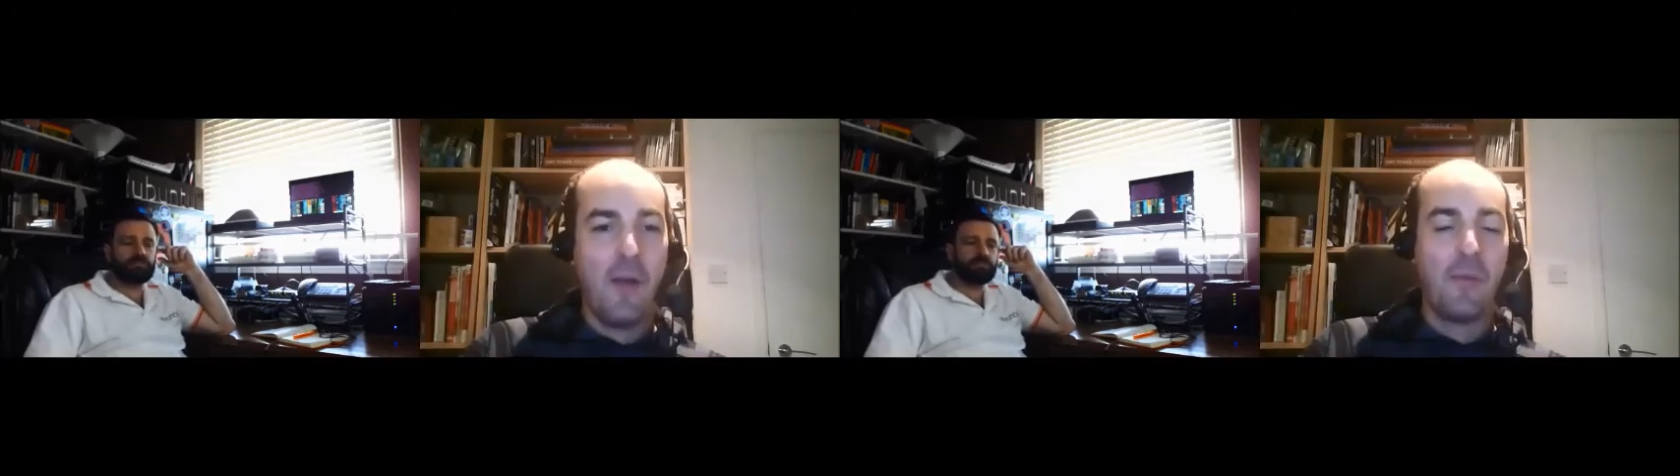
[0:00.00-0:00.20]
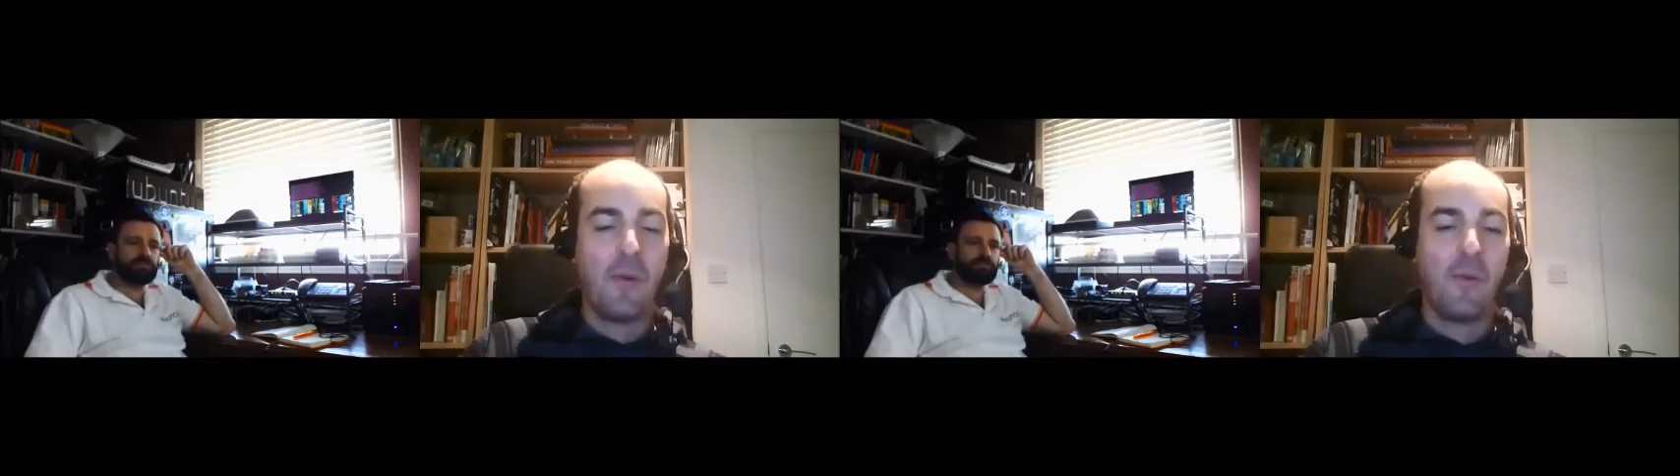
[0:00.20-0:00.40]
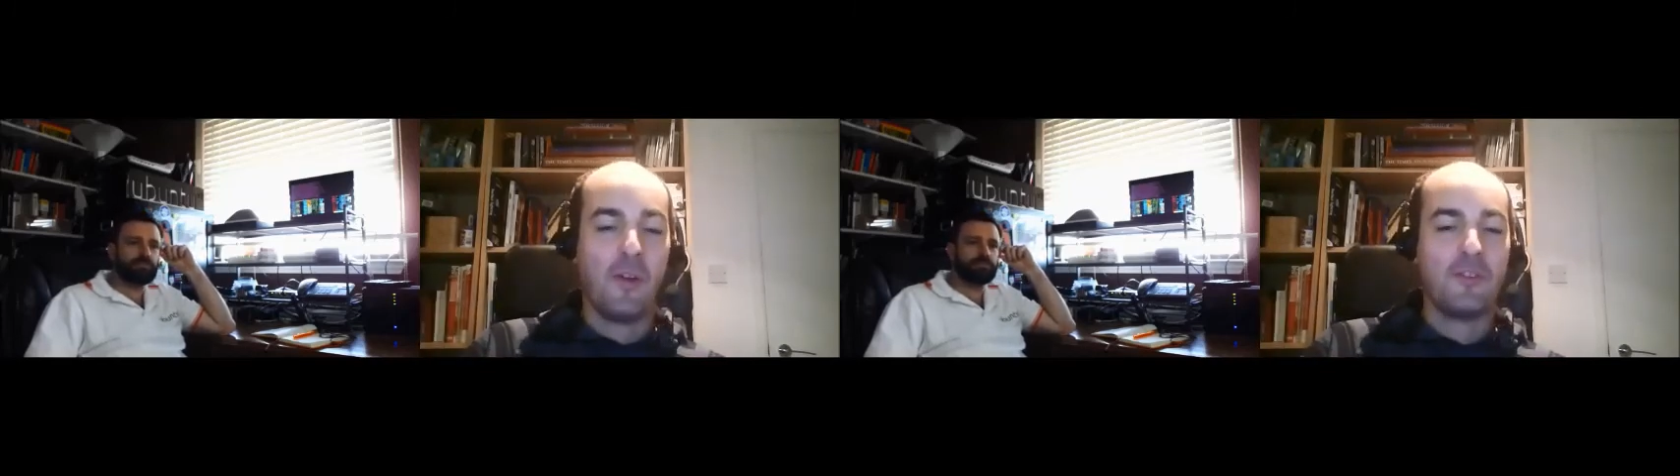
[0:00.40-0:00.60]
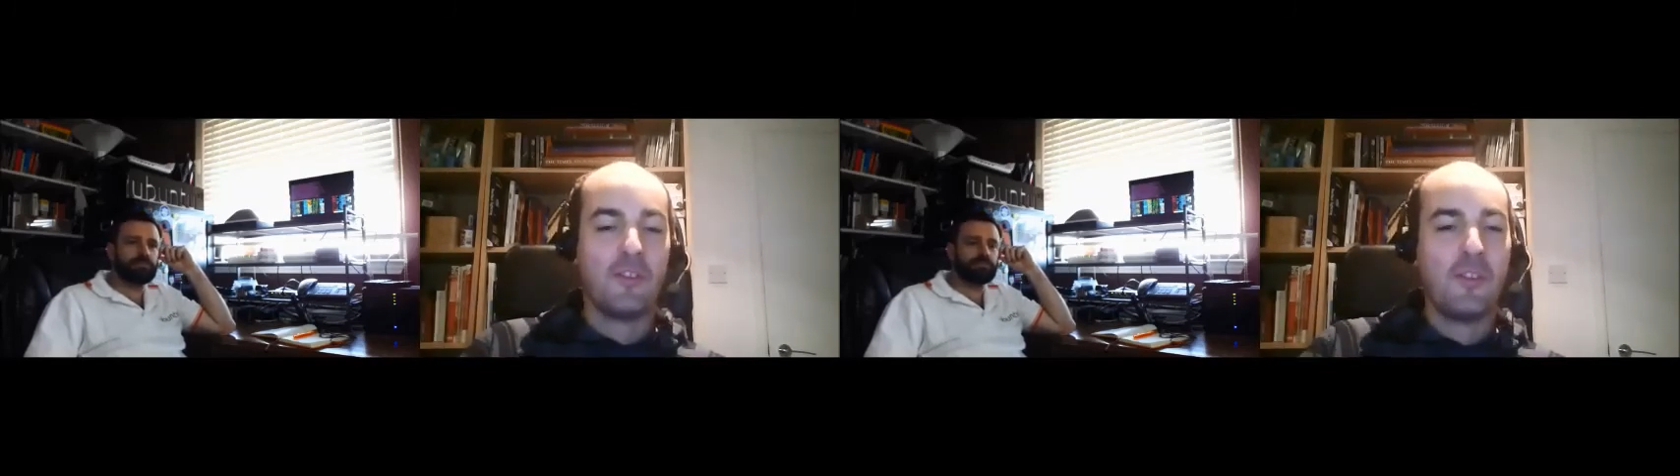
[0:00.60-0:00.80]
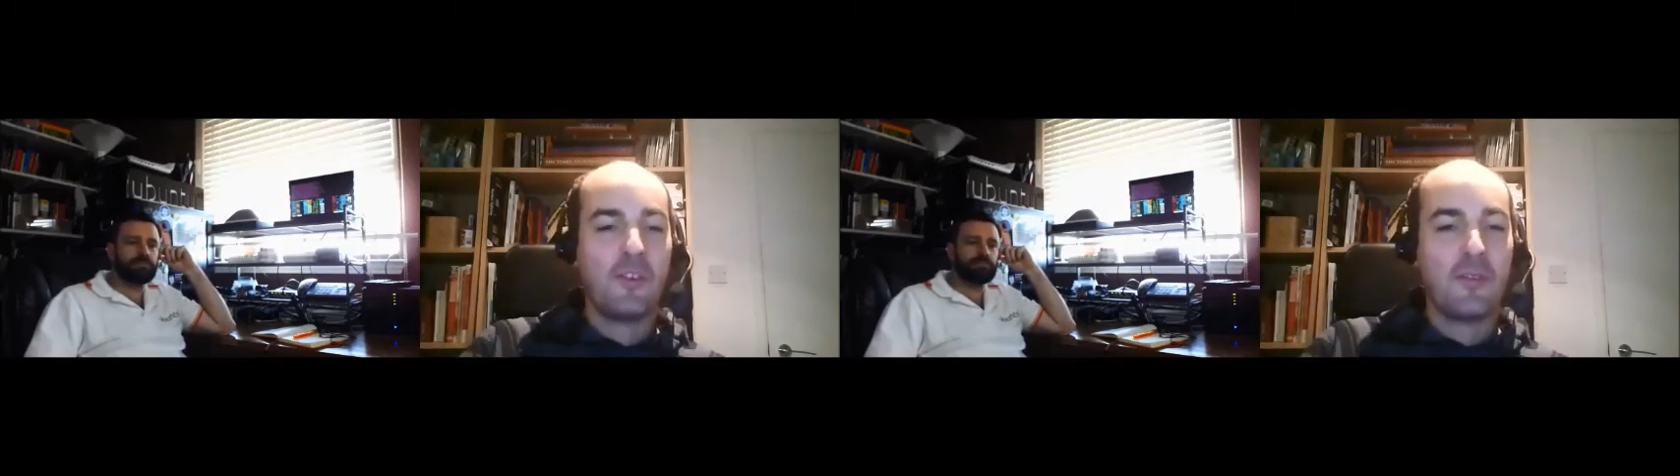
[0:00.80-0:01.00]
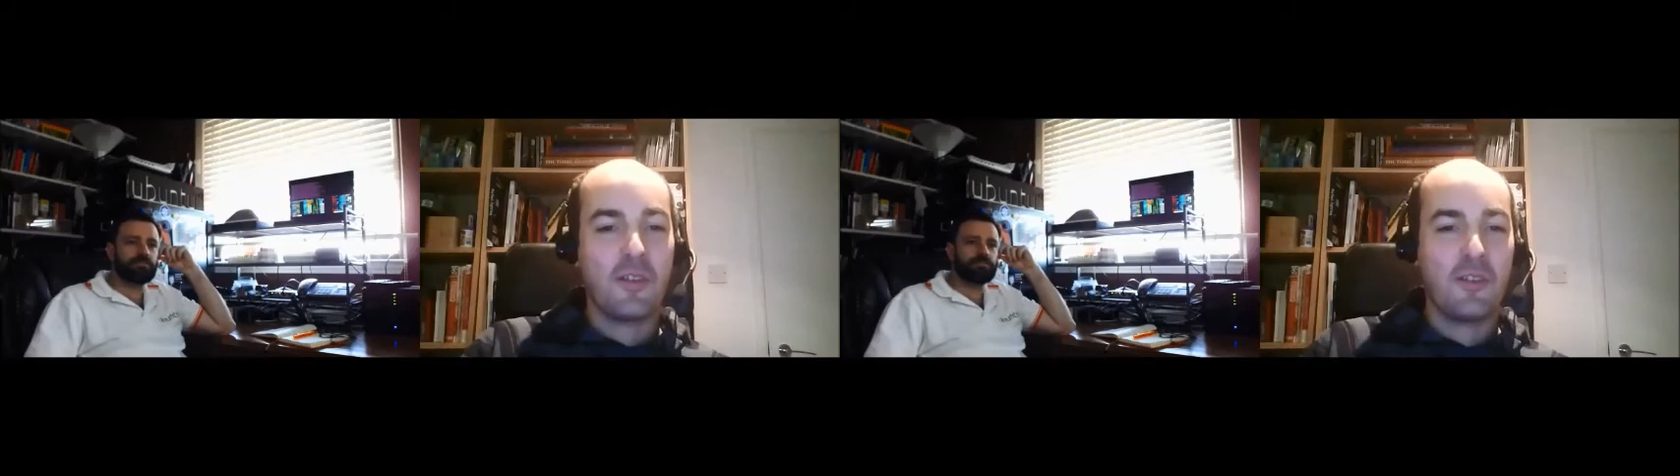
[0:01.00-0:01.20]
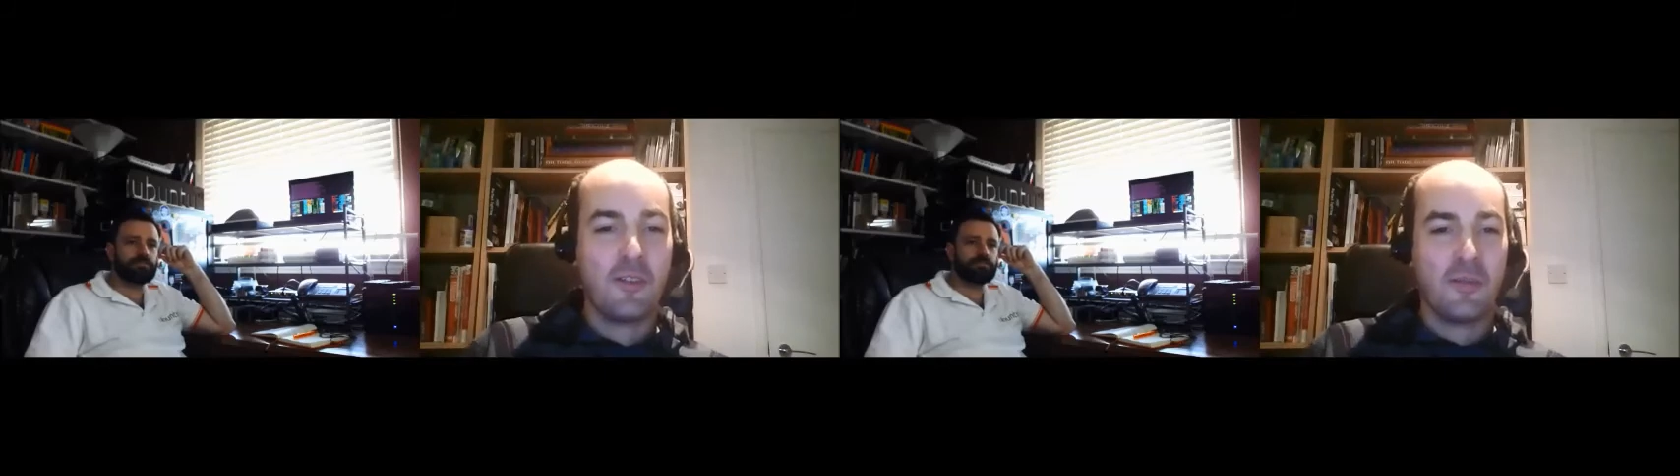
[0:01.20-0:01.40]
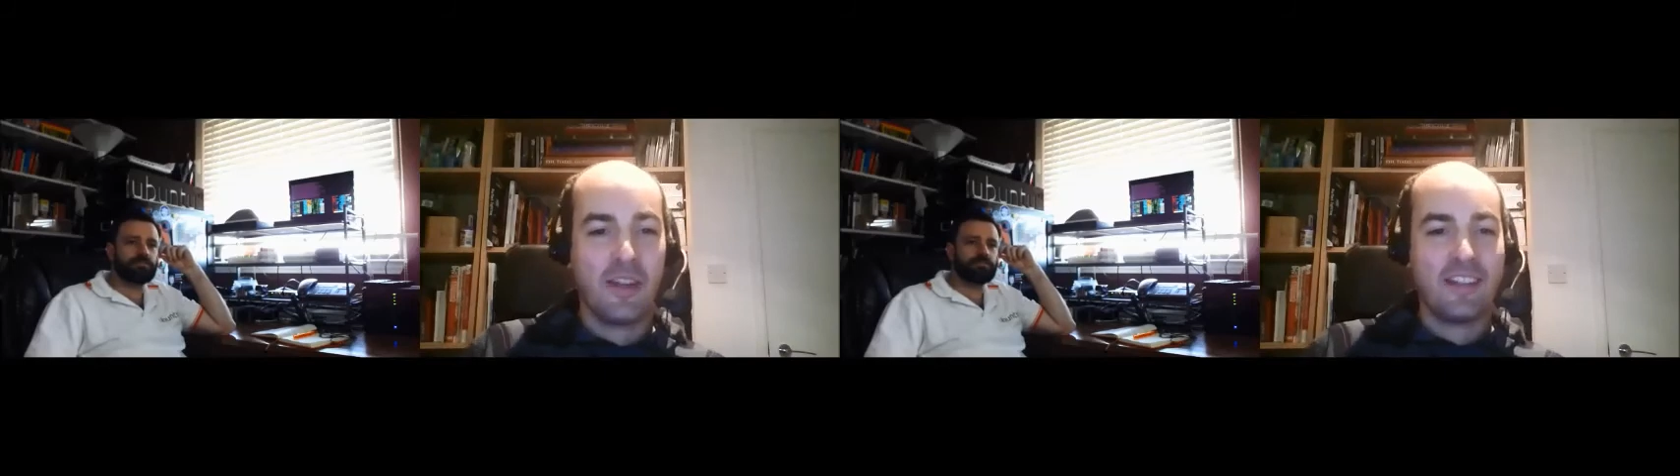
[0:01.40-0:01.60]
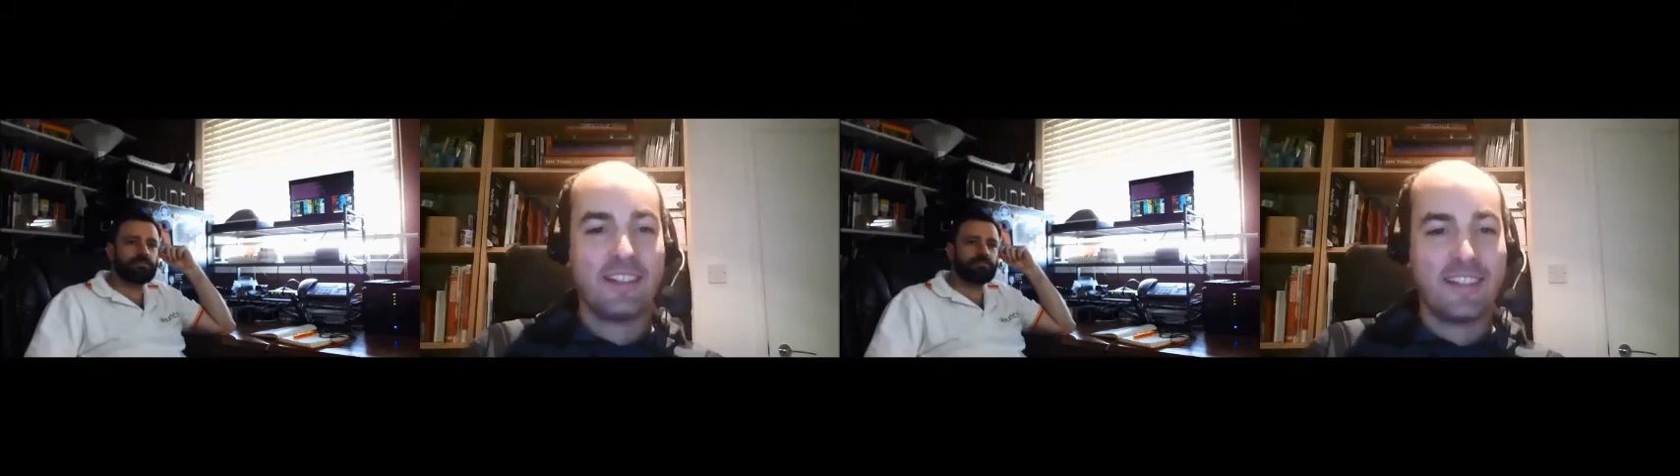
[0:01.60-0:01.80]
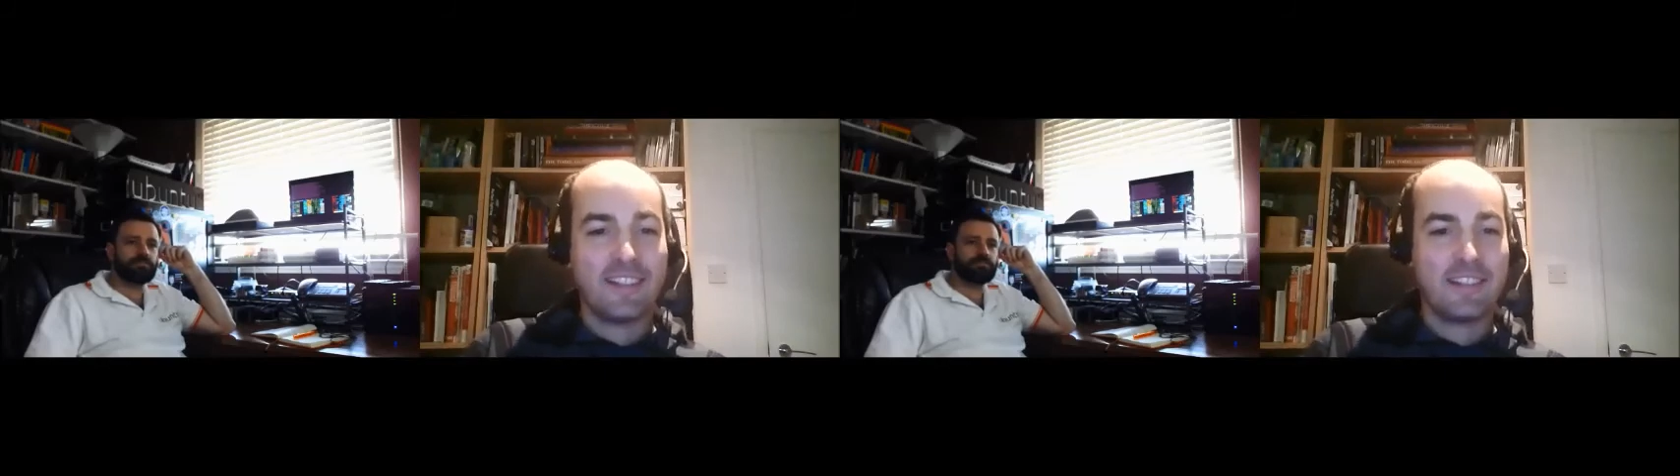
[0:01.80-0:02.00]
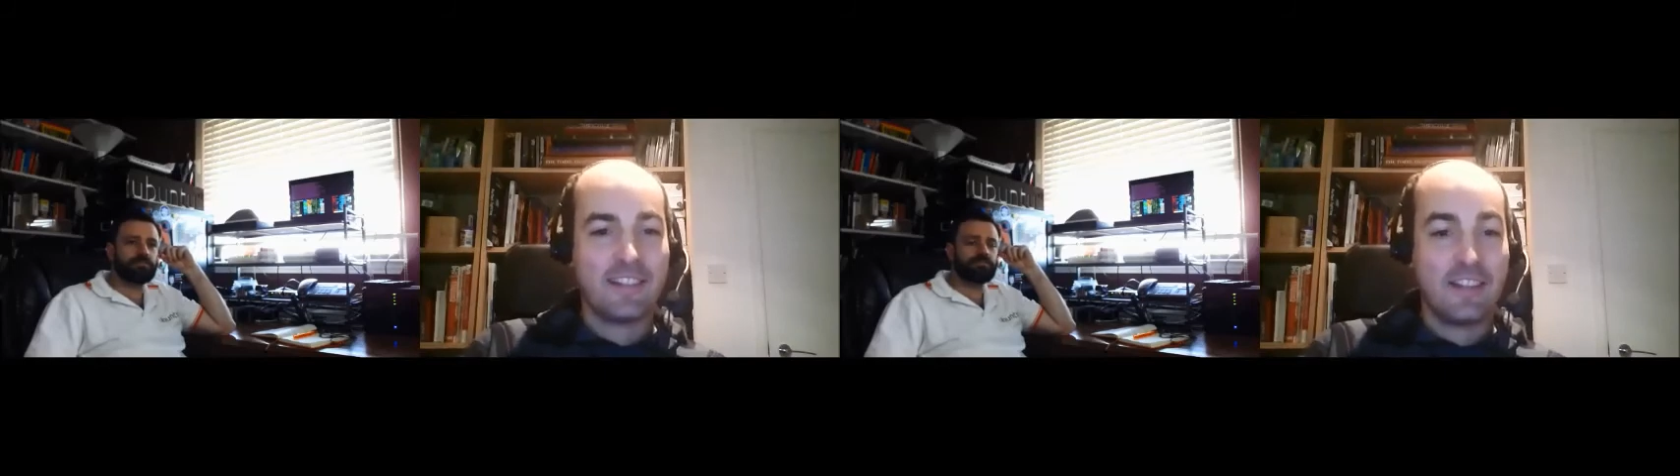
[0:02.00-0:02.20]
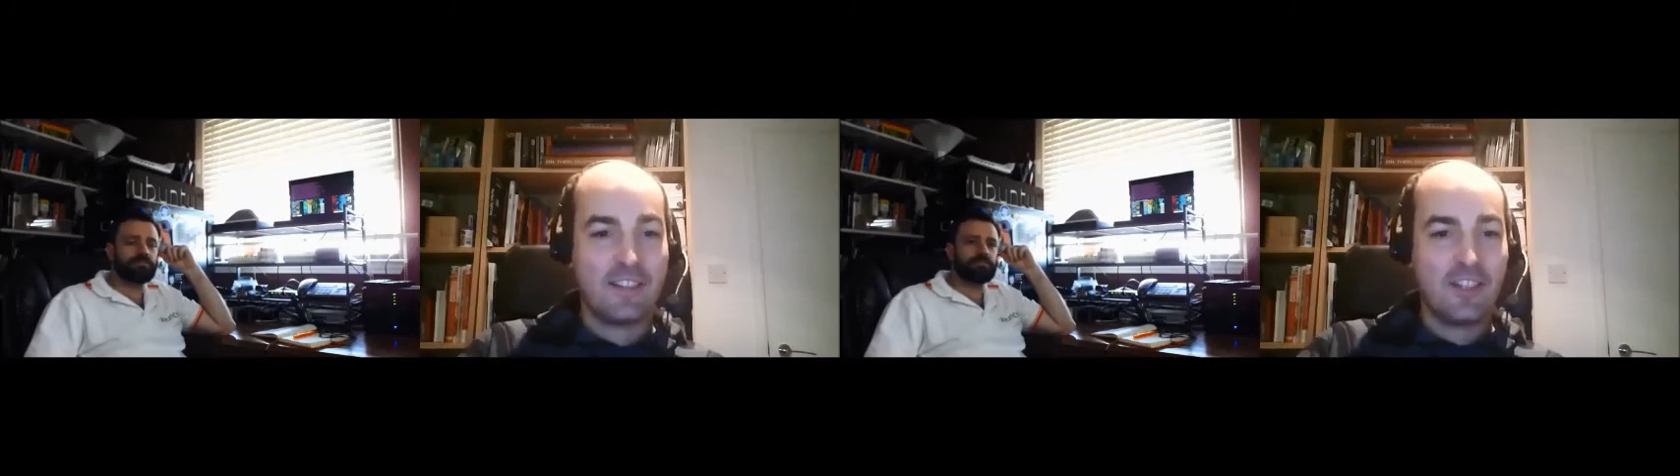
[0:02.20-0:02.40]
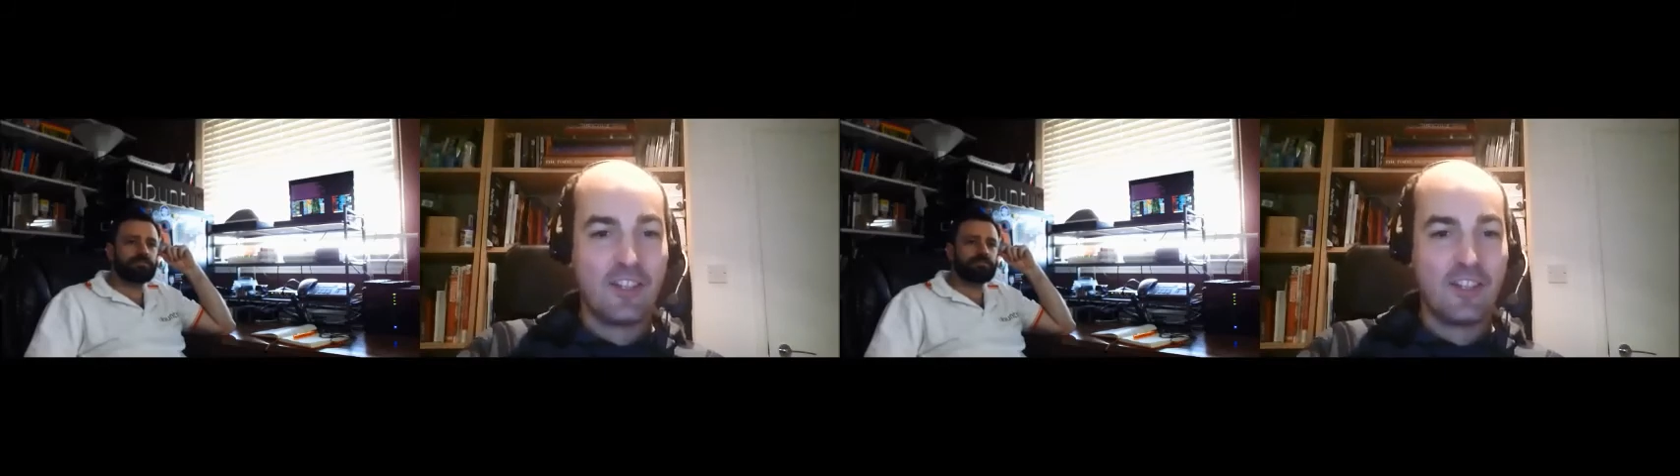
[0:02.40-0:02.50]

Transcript: but what Docker and Kubernetes is